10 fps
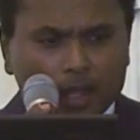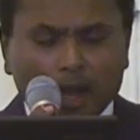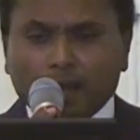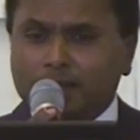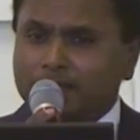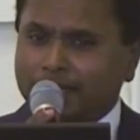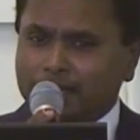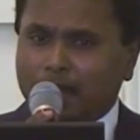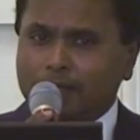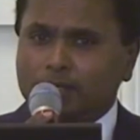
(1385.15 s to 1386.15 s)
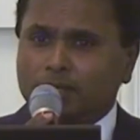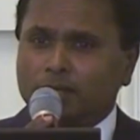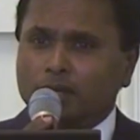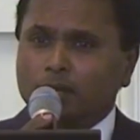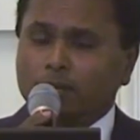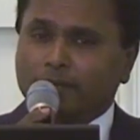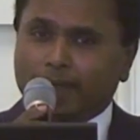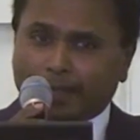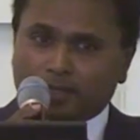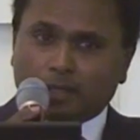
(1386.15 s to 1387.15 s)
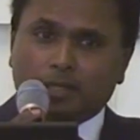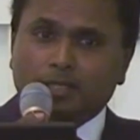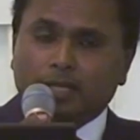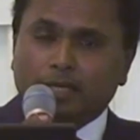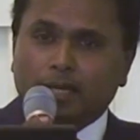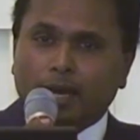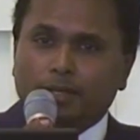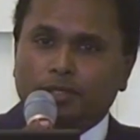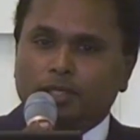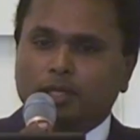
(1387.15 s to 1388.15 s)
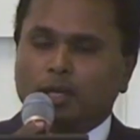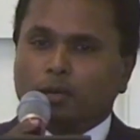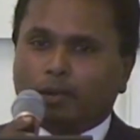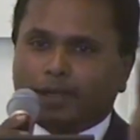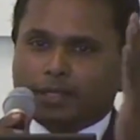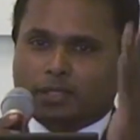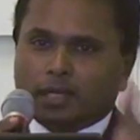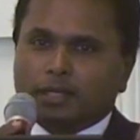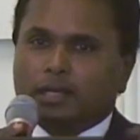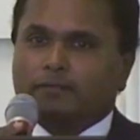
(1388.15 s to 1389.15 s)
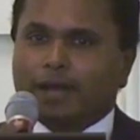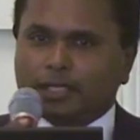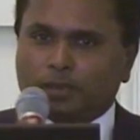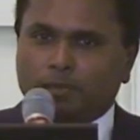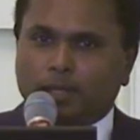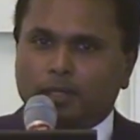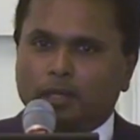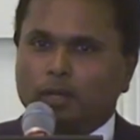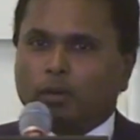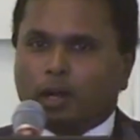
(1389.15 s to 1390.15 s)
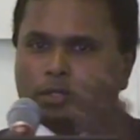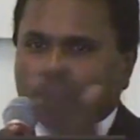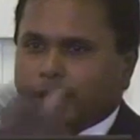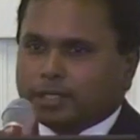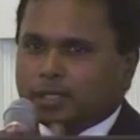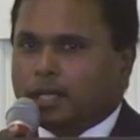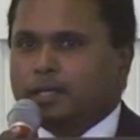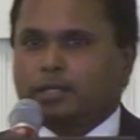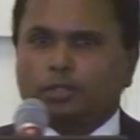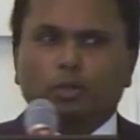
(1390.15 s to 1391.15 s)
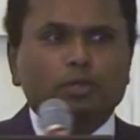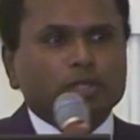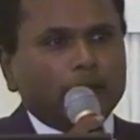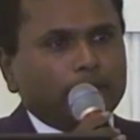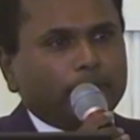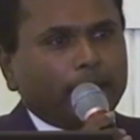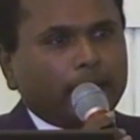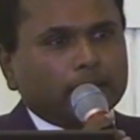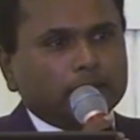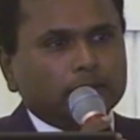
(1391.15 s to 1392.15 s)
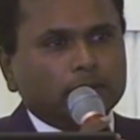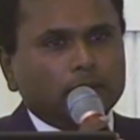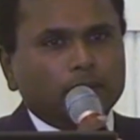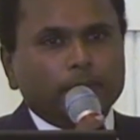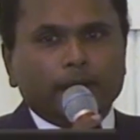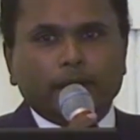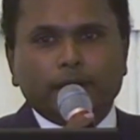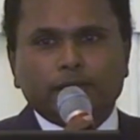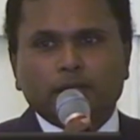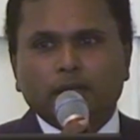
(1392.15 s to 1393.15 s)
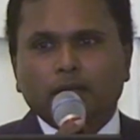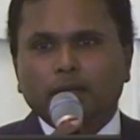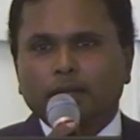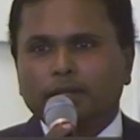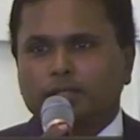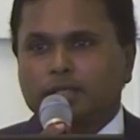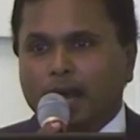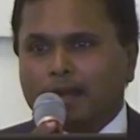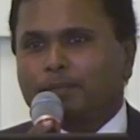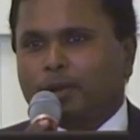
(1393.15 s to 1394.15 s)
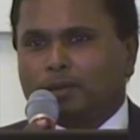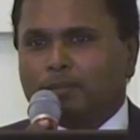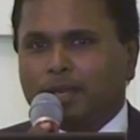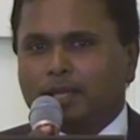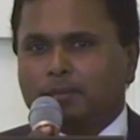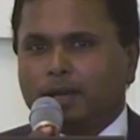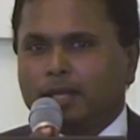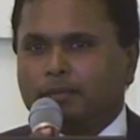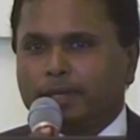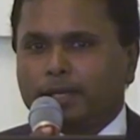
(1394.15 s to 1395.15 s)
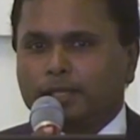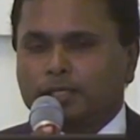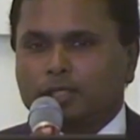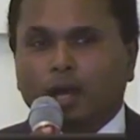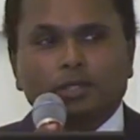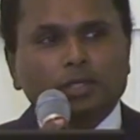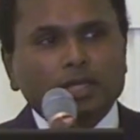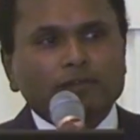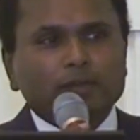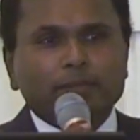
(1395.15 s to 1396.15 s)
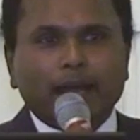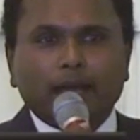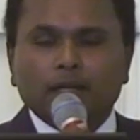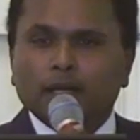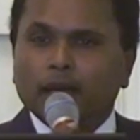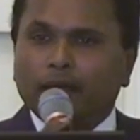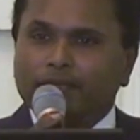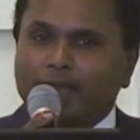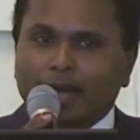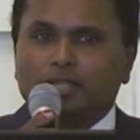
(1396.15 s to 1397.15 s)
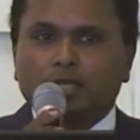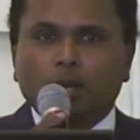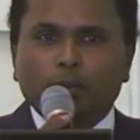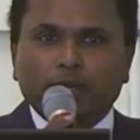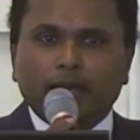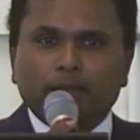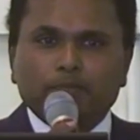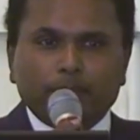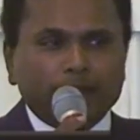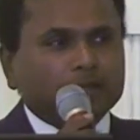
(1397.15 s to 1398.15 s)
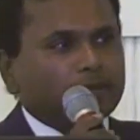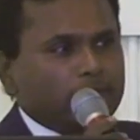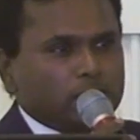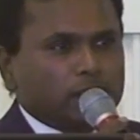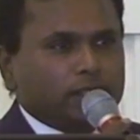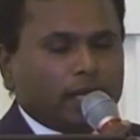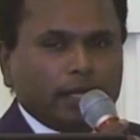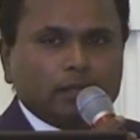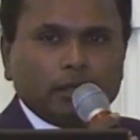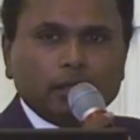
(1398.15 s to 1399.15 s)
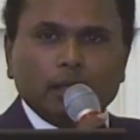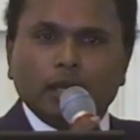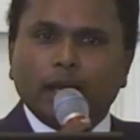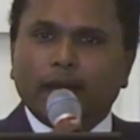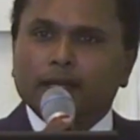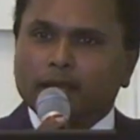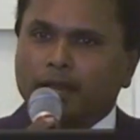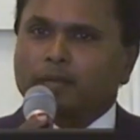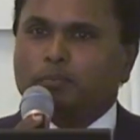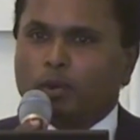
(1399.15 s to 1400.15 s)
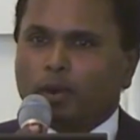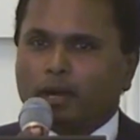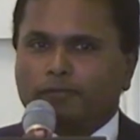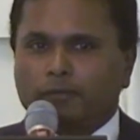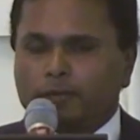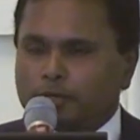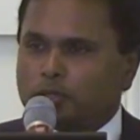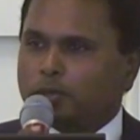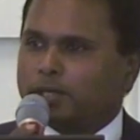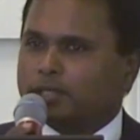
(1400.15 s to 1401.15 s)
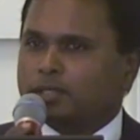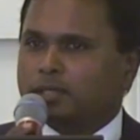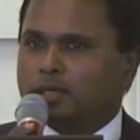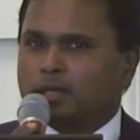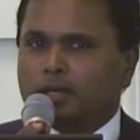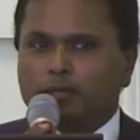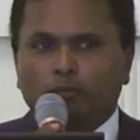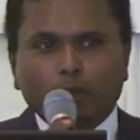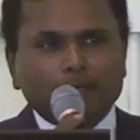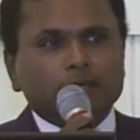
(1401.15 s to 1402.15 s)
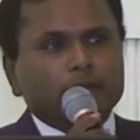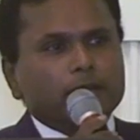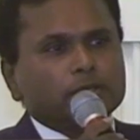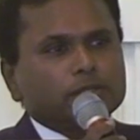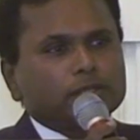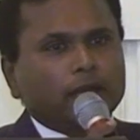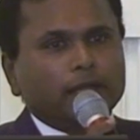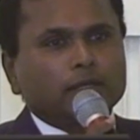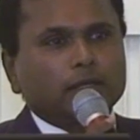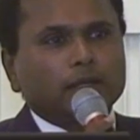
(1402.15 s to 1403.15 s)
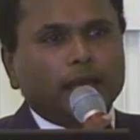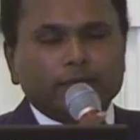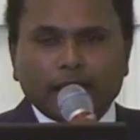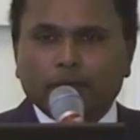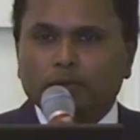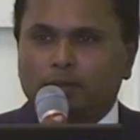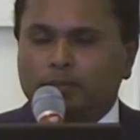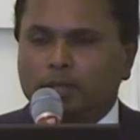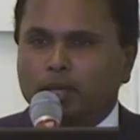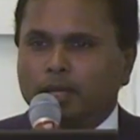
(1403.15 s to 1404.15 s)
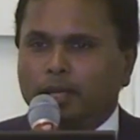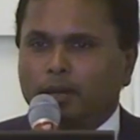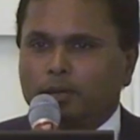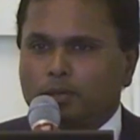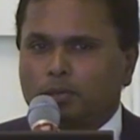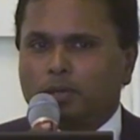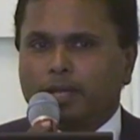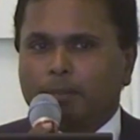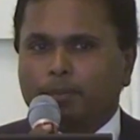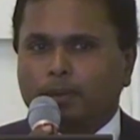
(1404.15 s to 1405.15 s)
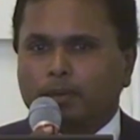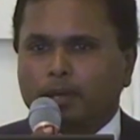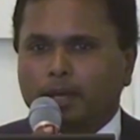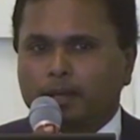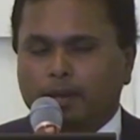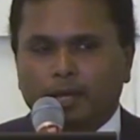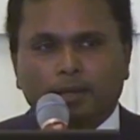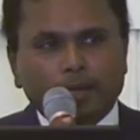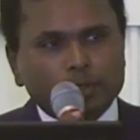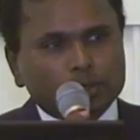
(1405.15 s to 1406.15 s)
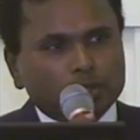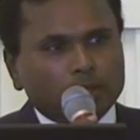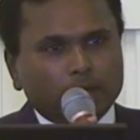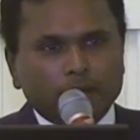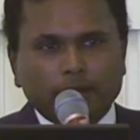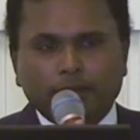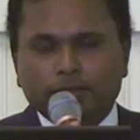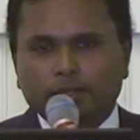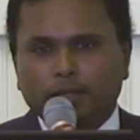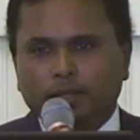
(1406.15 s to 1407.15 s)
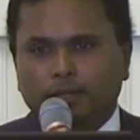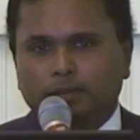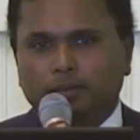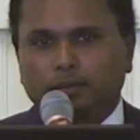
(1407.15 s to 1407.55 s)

on the technology, who have excelled in technology, who have excelled in investment, who also excelled in social impact. Because it's not about making money, because it's also giving back, and that's how we can break the vicious cycle and create more of a virtuous wealth creation cycle, and that will truly empower a great nation and a great city.